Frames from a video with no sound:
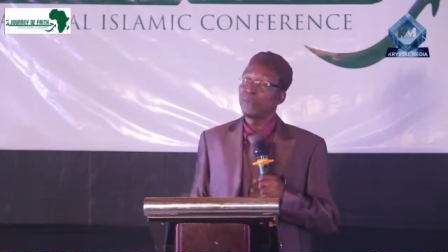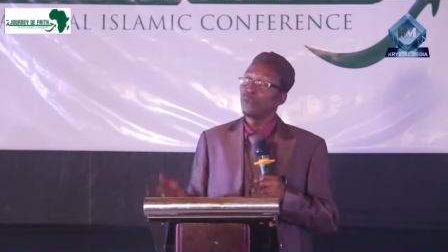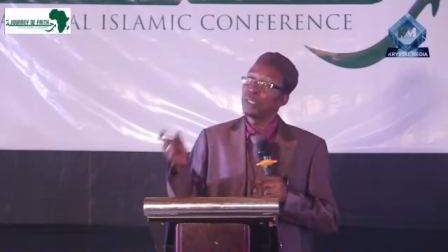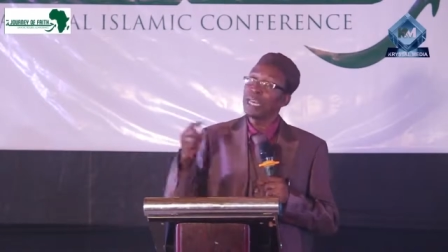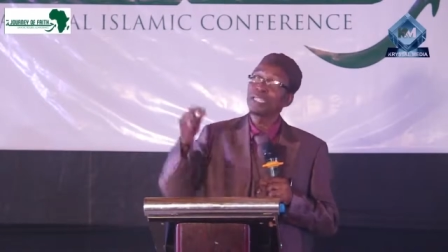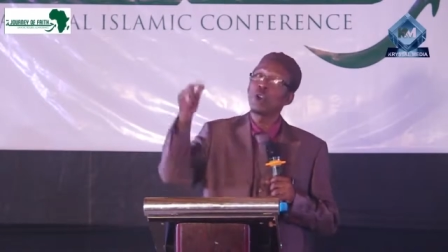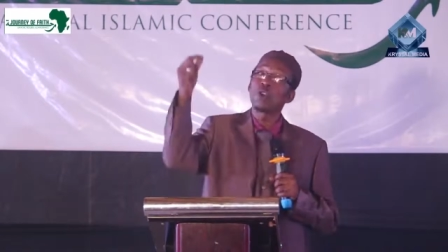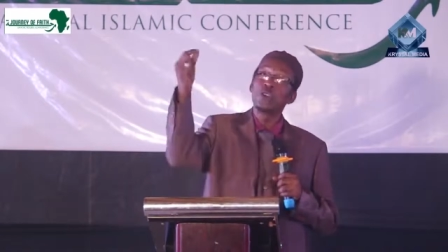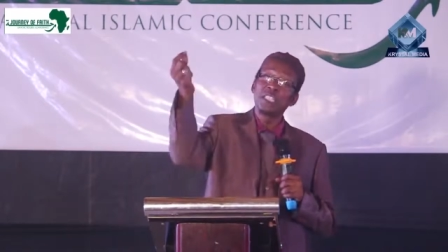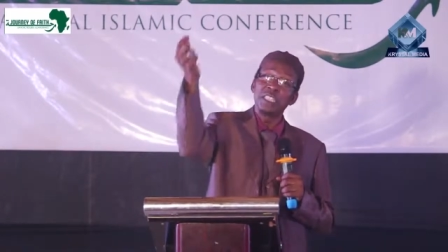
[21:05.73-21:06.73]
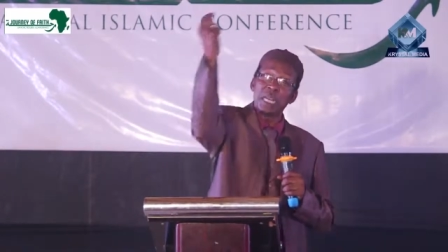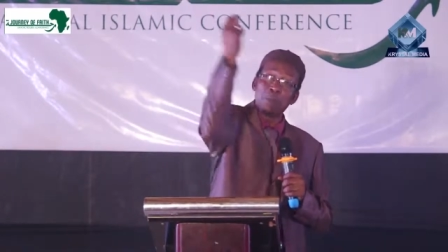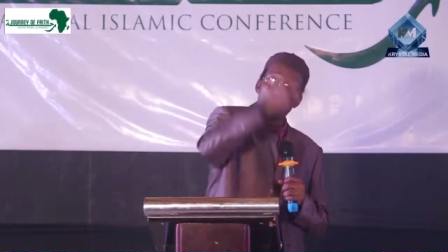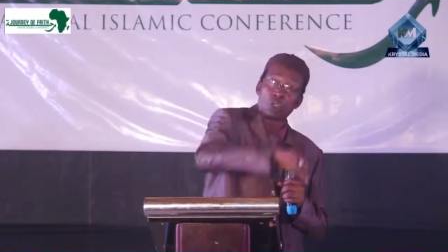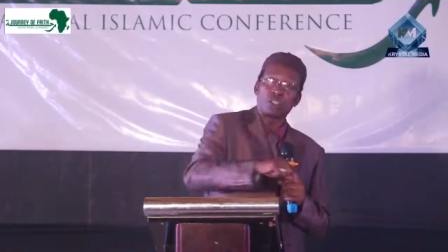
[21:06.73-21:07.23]
But if you get the original
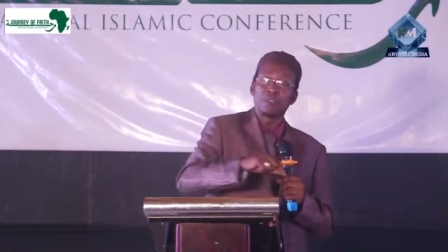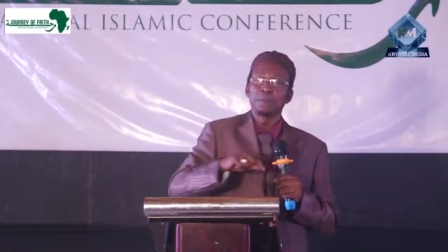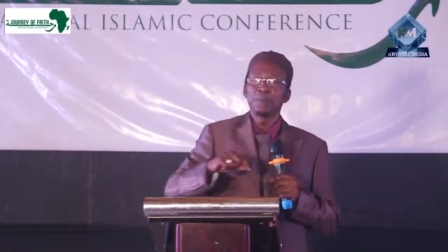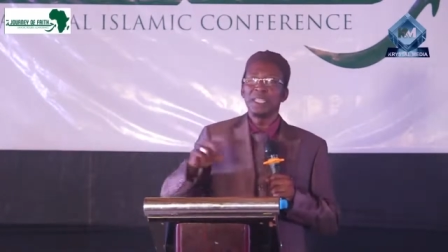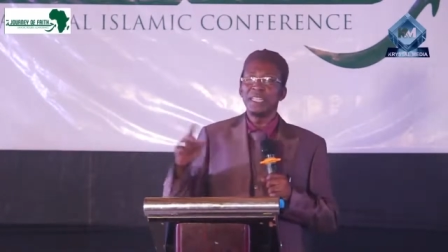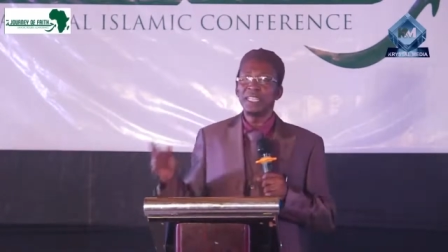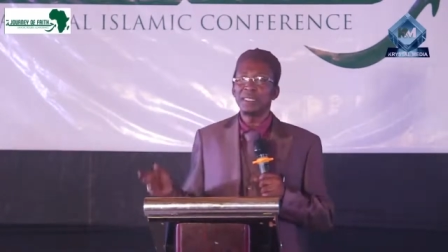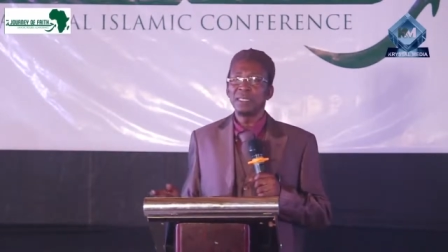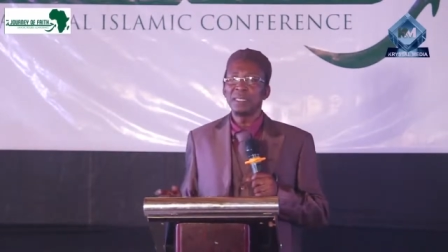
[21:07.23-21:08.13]
books in it,